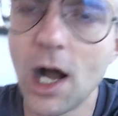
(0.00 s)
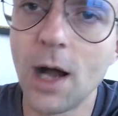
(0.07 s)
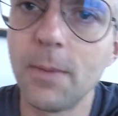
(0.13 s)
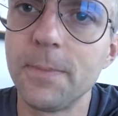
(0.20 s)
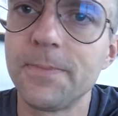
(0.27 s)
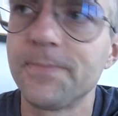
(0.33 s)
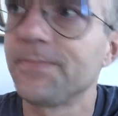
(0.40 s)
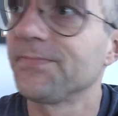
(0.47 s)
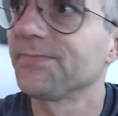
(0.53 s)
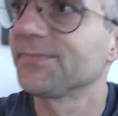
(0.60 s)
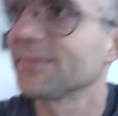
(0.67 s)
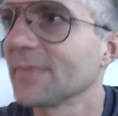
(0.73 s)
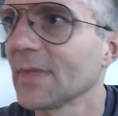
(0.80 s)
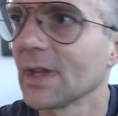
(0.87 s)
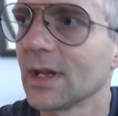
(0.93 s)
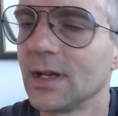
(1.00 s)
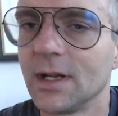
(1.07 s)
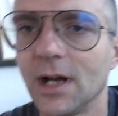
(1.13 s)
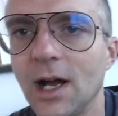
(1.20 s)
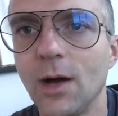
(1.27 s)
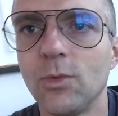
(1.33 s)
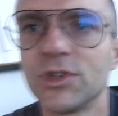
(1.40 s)
up.
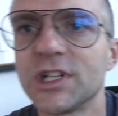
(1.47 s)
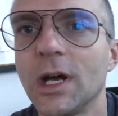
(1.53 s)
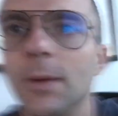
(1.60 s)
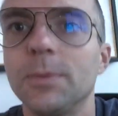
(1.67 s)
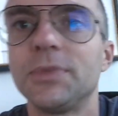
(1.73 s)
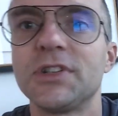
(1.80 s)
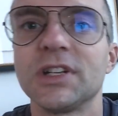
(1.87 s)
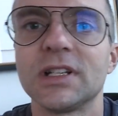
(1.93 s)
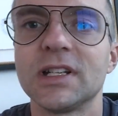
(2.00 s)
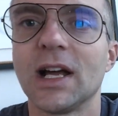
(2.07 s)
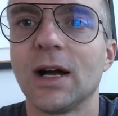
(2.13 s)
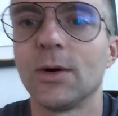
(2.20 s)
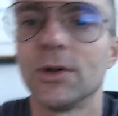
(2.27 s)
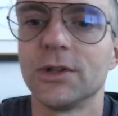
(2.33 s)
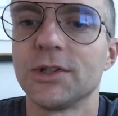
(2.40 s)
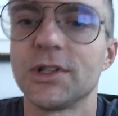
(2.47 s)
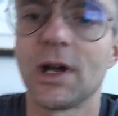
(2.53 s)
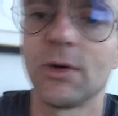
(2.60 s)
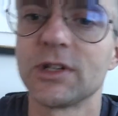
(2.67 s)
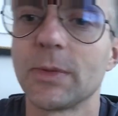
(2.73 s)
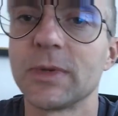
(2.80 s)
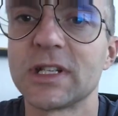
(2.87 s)
I was up six hours.
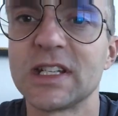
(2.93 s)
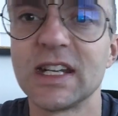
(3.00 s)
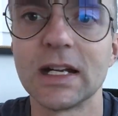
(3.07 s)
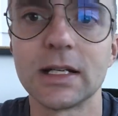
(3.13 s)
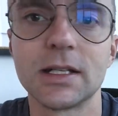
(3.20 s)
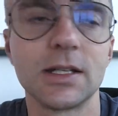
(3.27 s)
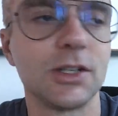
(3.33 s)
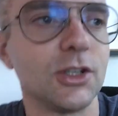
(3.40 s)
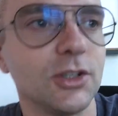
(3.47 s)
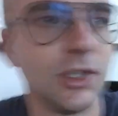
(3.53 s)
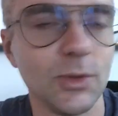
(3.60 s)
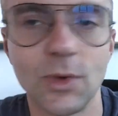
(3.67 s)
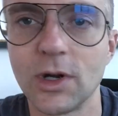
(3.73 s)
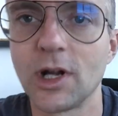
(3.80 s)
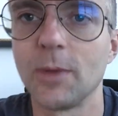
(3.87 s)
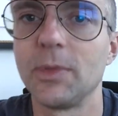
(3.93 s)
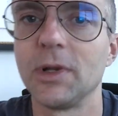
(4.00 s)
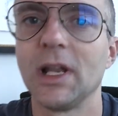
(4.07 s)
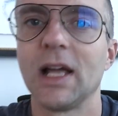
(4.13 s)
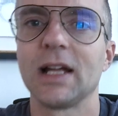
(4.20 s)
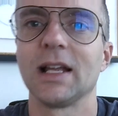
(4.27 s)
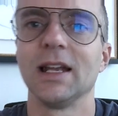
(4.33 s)
I was up at six. She woke up
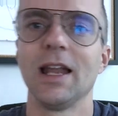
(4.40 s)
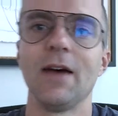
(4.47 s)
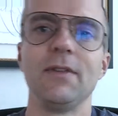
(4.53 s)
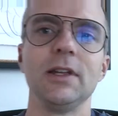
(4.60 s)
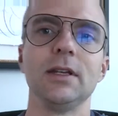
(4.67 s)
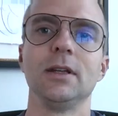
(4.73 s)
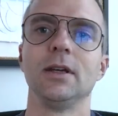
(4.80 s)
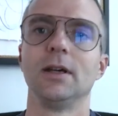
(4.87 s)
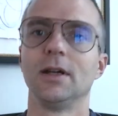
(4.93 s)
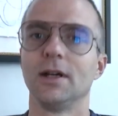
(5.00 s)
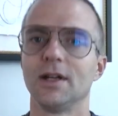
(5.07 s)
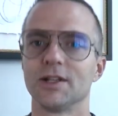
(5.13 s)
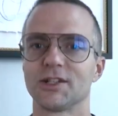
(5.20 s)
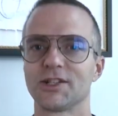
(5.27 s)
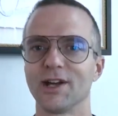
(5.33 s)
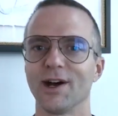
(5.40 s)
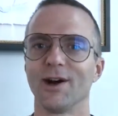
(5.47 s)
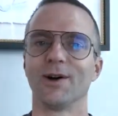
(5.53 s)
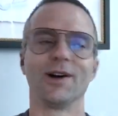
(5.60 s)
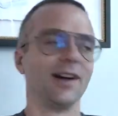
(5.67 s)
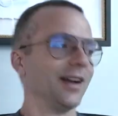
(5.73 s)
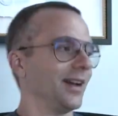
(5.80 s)
at like 11.
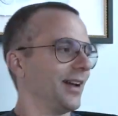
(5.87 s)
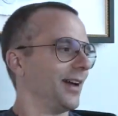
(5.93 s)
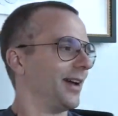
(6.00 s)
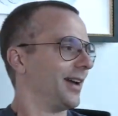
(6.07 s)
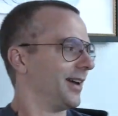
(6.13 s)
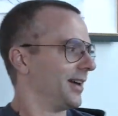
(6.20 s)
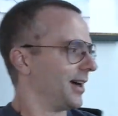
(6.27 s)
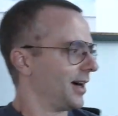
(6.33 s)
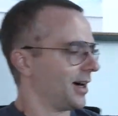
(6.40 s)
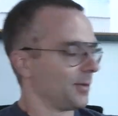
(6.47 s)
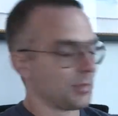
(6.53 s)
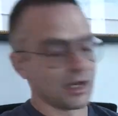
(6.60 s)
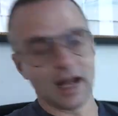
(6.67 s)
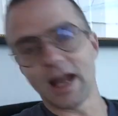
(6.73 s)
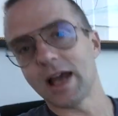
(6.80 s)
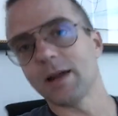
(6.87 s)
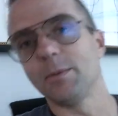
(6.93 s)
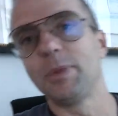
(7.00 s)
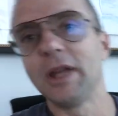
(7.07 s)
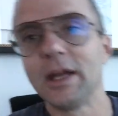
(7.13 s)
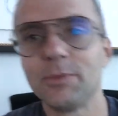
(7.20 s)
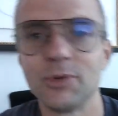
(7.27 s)
So uh, but I had a
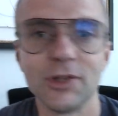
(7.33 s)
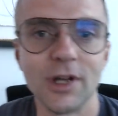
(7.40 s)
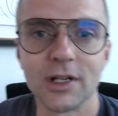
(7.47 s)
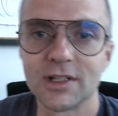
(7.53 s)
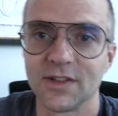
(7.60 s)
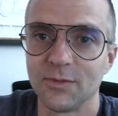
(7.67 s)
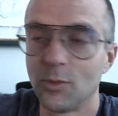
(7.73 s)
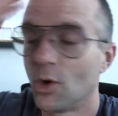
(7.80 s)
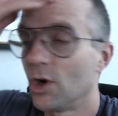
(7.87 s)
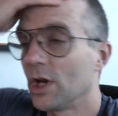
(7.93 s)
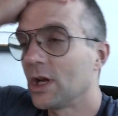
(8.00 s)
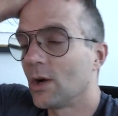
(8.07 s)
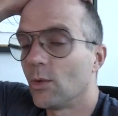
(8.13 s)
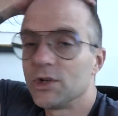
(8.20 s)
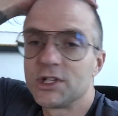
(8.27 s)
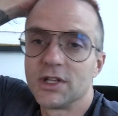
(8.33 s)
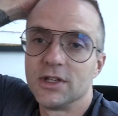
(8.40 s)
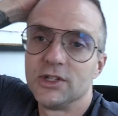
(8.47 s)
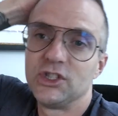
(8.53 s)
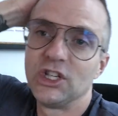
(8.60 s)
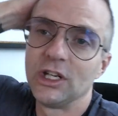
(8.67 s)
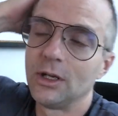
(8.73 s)
big productive morning. I went to
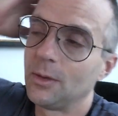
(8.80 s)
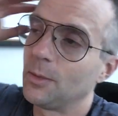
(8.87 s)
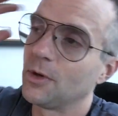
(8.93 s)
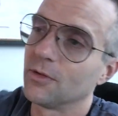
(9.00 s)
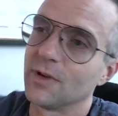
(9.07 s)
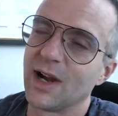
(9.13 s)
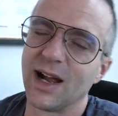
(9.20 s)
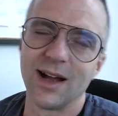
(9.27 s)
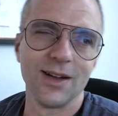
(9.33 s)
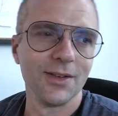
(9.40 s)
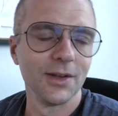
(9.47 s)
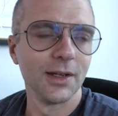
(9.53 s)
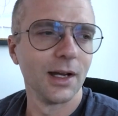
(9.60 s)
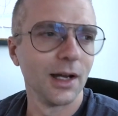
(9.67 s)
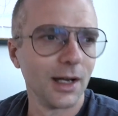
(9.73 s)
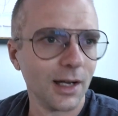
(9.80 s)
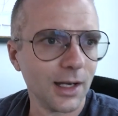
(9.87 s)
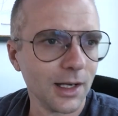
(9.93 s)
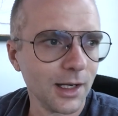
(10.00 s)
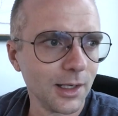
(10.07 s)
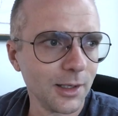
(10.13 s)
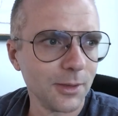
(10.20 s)
the gym around
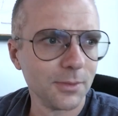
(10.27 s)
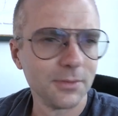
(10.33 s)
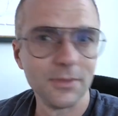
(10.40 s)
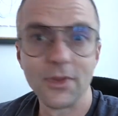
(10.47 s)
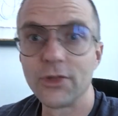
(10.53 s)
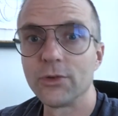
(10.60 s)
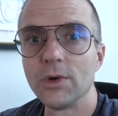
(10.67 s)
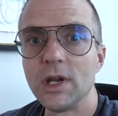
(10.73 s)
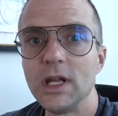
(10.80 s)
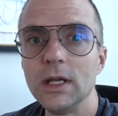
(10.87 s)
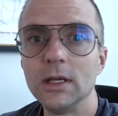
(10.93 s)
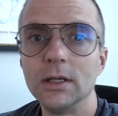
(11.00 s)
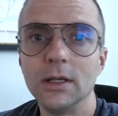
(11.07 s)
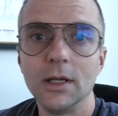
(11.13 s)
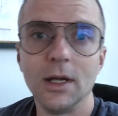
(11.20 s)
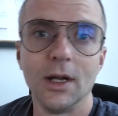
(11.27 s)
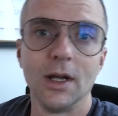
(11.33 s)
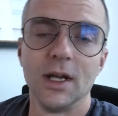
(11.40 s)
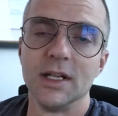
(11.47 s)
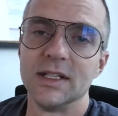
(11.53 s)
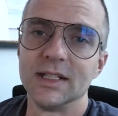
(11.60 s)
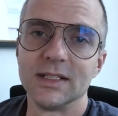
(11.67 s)
uh, um, three,
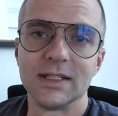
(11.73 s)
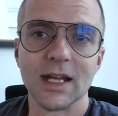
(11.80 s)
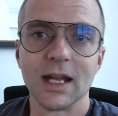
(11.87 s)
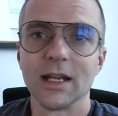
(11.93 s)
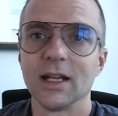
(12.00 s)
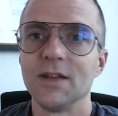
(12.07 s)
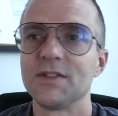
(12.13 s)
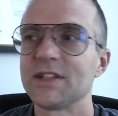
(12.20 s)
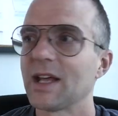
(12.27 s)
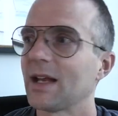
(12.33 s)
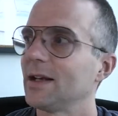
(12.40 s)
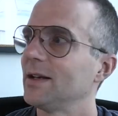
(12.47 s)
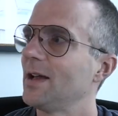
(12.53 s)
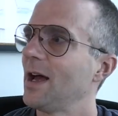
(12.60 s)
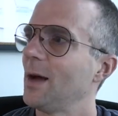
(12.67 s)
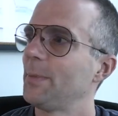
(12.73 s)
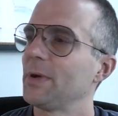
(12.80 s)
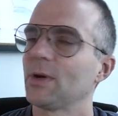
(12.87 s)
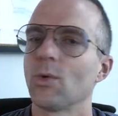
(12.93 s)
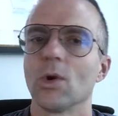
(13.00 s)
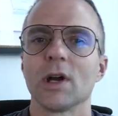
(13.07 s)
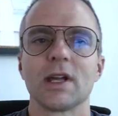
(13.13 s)
did deadlifts, had an
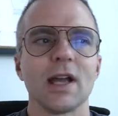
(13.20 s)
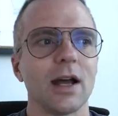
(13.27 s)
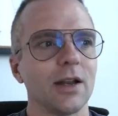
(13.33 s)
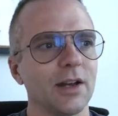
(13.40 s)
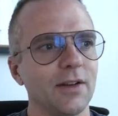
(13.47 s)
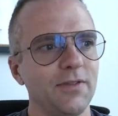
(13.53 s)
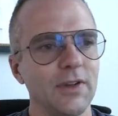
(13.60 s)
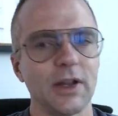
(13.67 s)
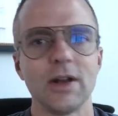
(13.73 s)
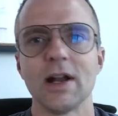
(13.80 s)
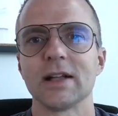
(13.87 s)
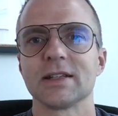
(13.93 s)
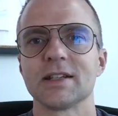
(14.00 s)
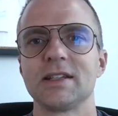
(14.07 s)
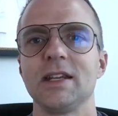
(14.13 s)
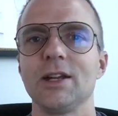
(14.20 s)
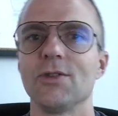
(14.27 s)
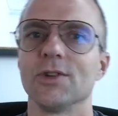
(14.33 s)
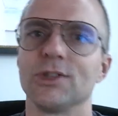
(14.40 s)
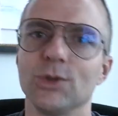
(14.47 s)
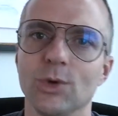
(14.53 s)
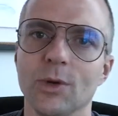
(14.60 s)
epic workout, and I figured out the
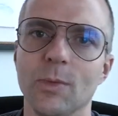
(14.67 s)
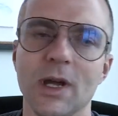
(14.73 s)
secret to an